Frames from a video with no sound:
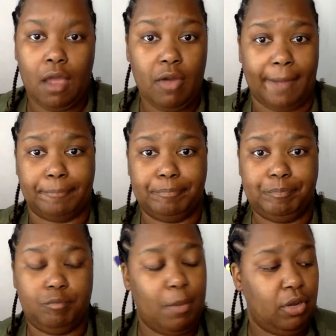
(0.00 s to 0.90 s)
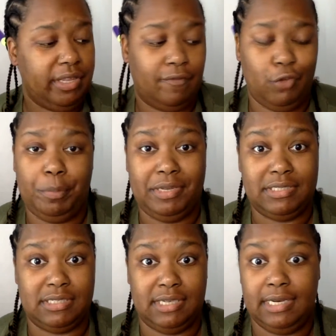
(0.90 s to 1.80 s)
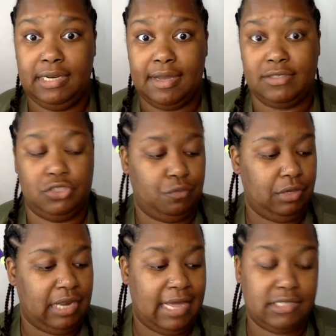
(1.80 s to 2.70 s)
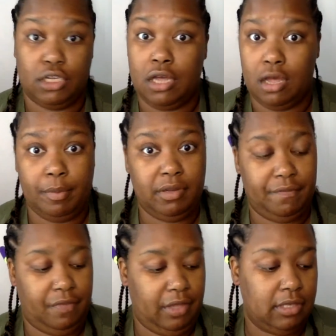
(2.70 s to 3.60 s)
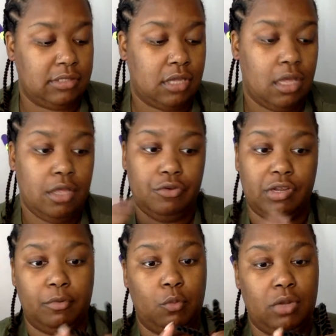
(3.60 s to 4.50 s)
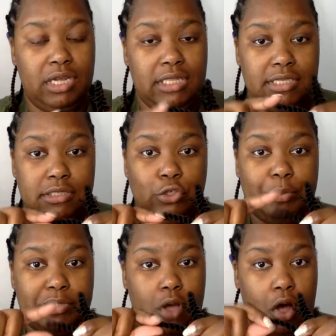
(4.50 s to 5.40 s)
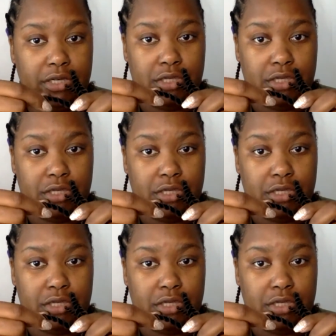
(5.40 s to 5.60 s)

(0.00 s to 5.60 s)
Okay. I'm only a few pieces in and I just realized a couple of things. Number one, this loop is hard